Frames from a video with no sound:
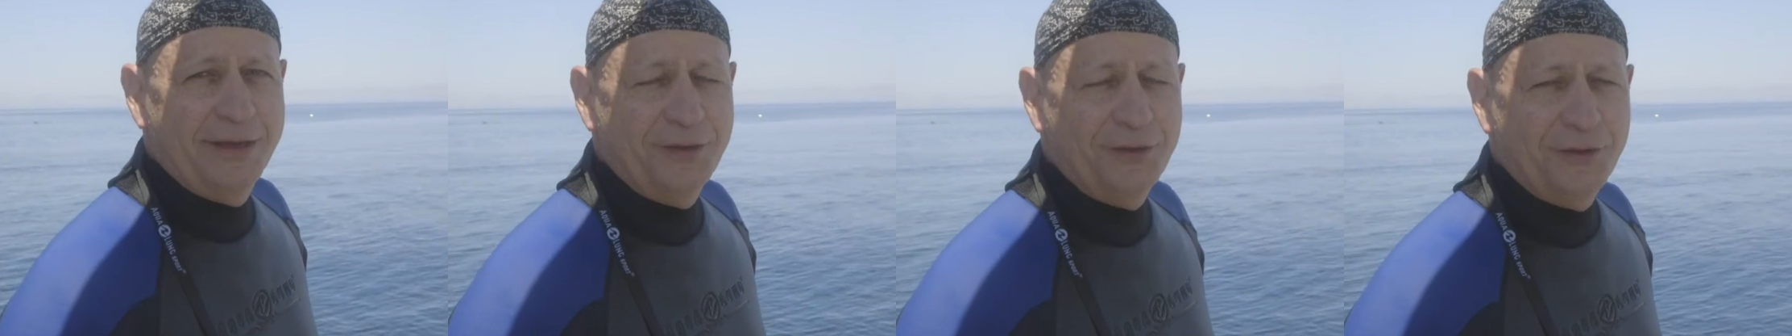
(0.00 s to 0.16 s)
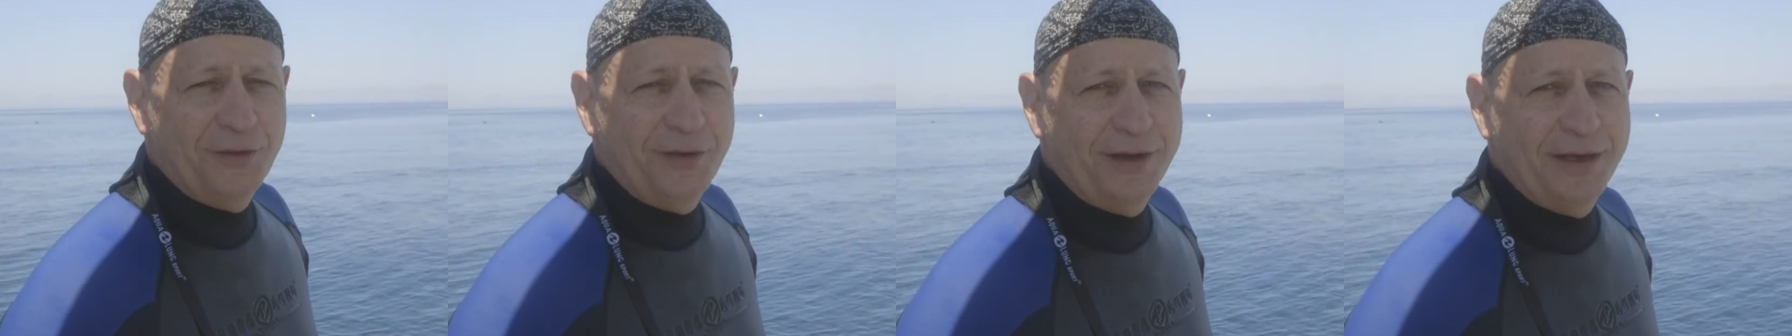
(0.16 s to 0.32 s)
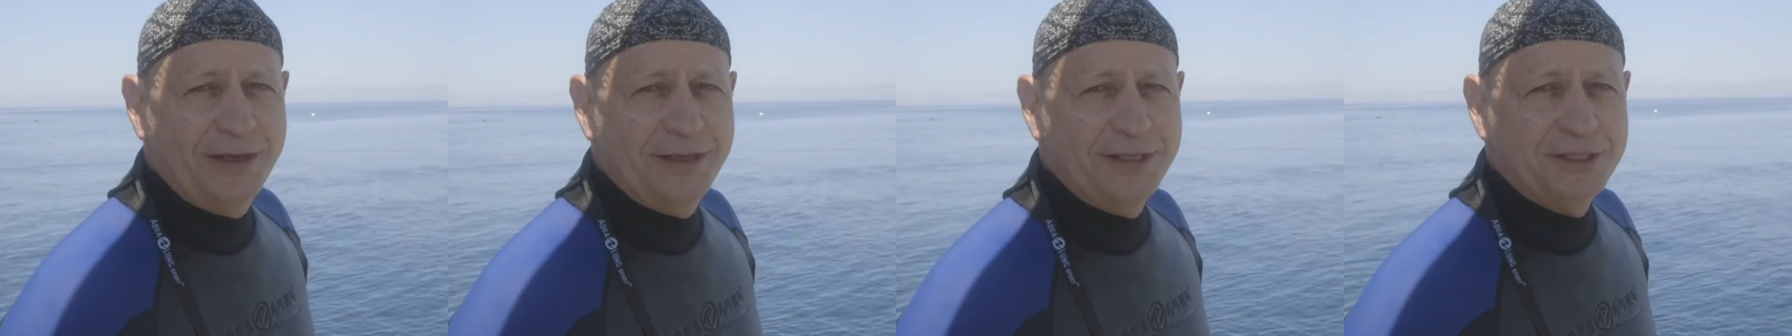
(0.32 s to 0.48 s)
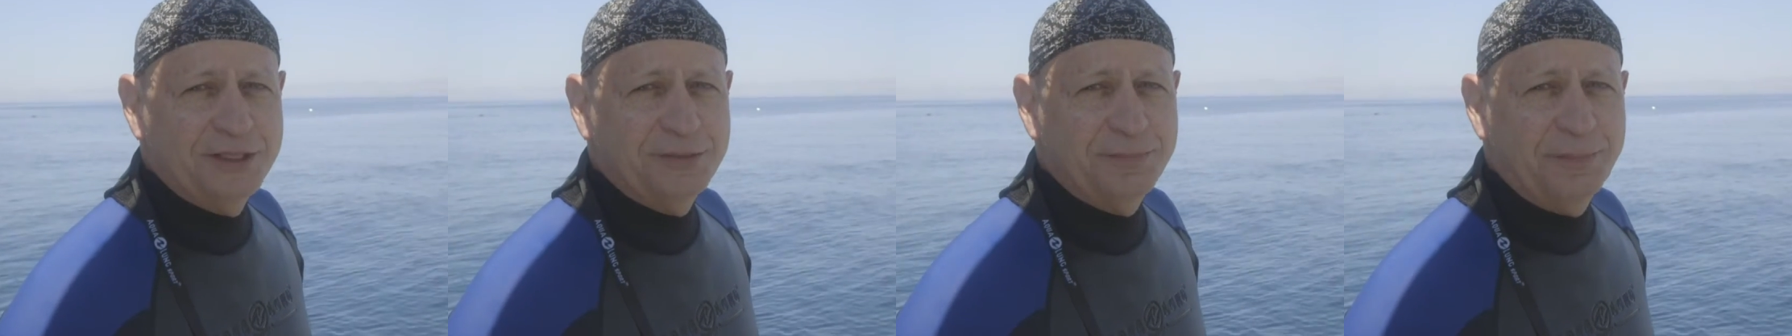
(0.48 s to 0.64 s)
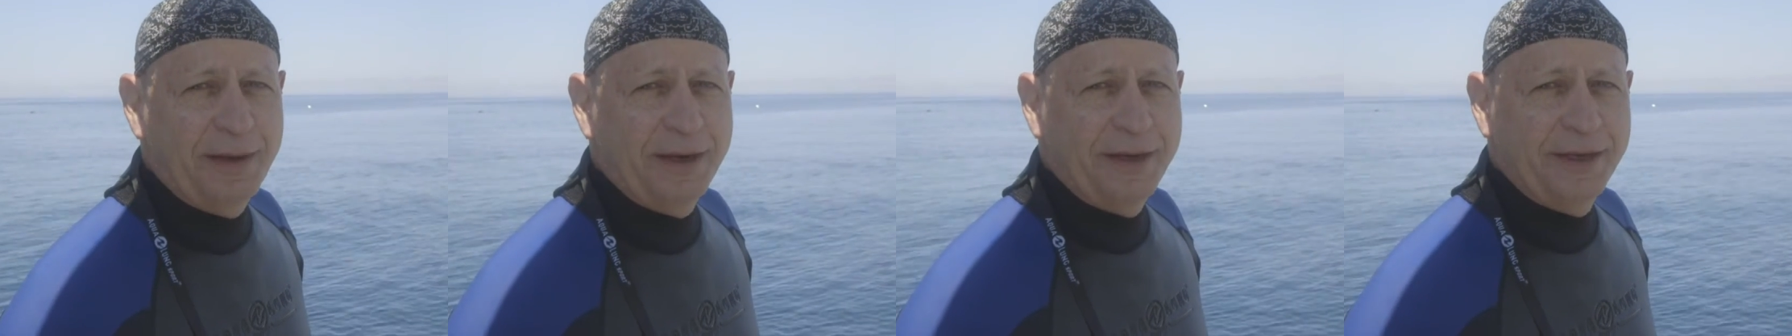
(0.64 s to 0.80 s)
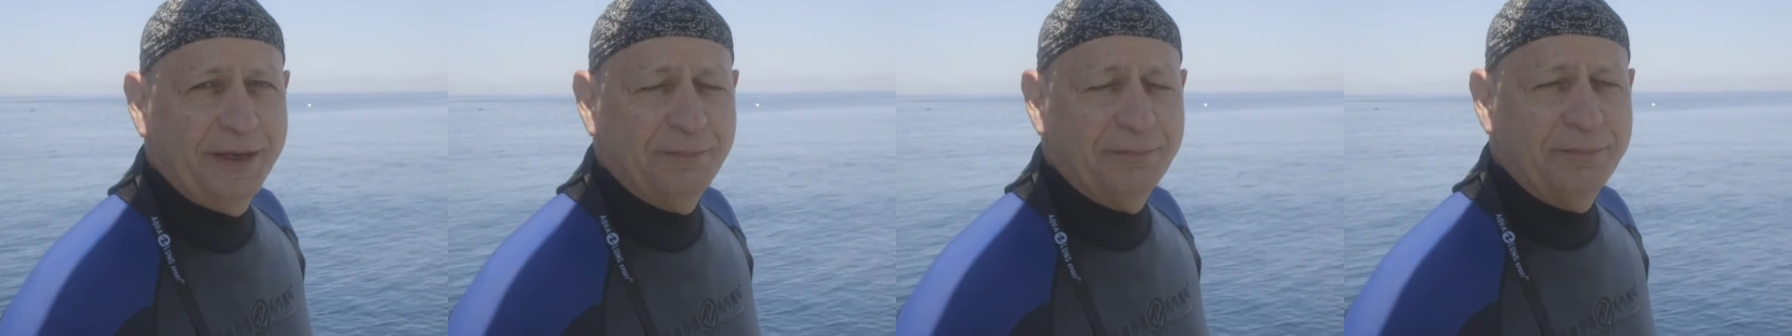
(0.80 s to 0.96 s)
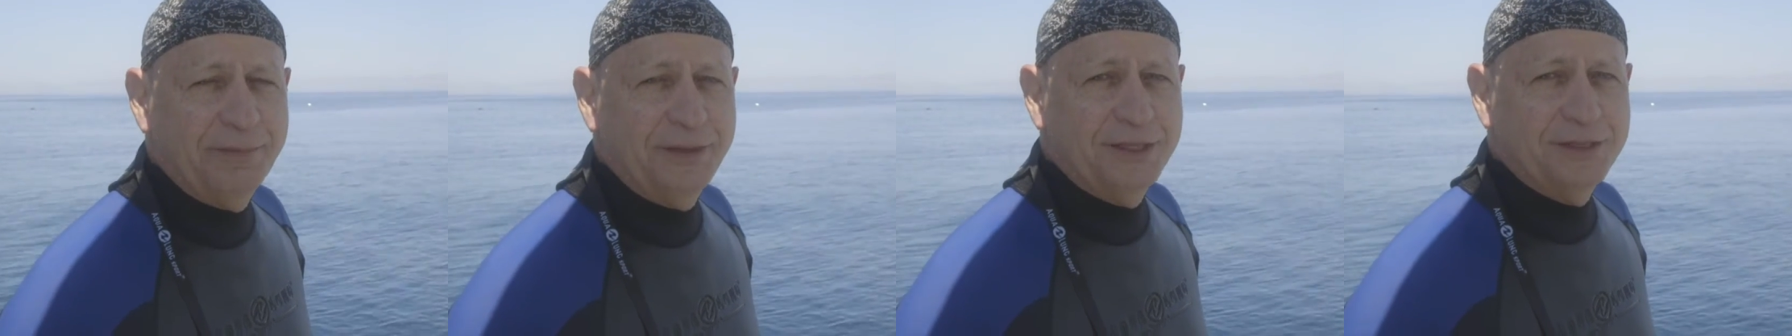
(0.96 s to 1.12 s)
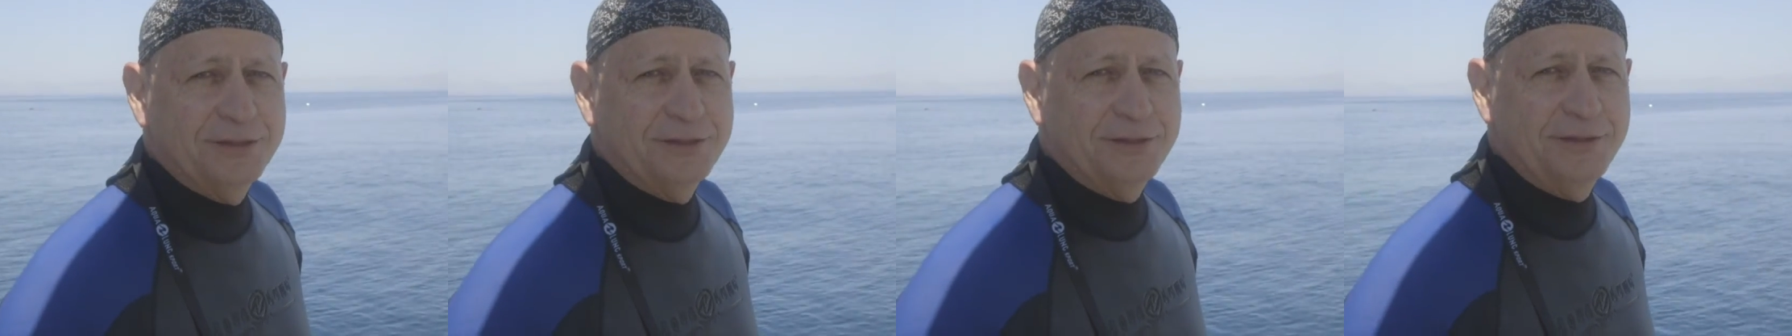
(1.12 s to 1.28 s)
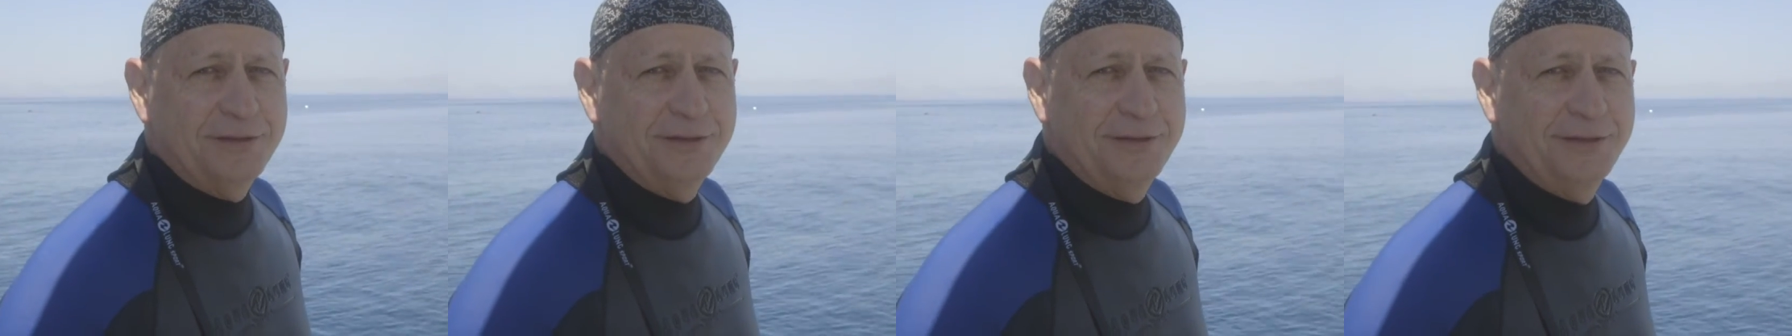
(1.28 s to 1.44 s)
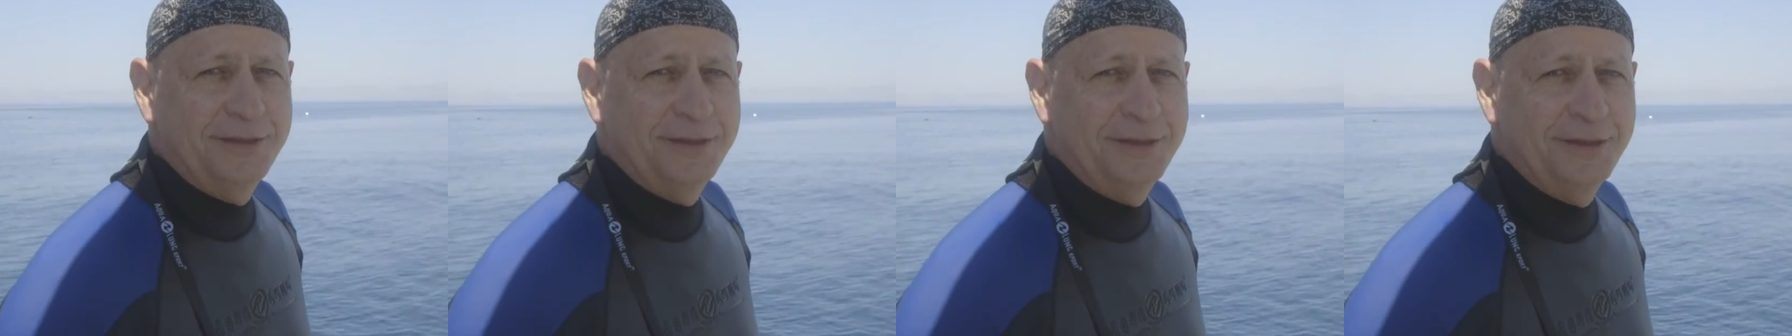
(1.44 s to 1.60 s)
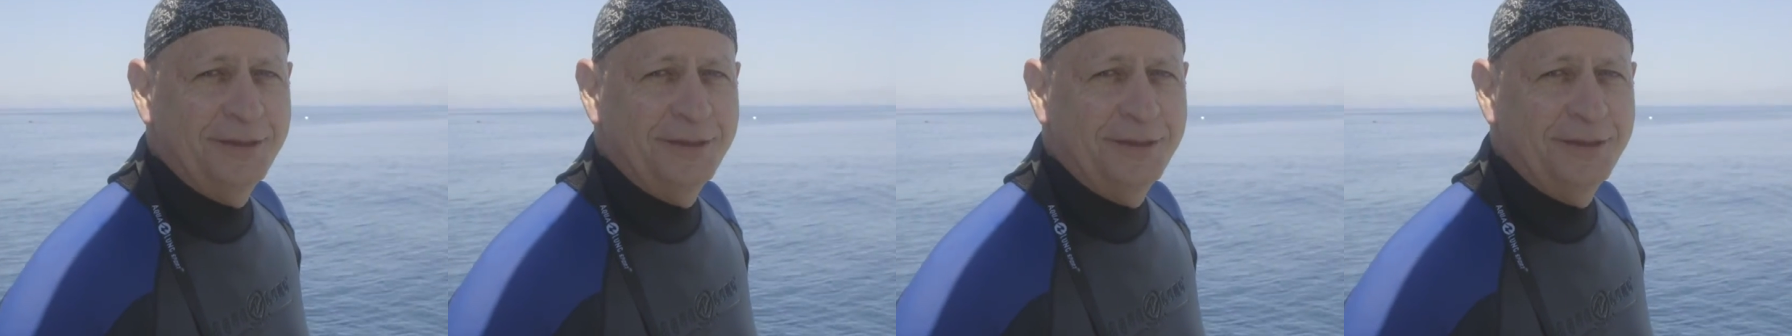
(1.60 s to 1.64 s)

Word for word: You are an inspiring person.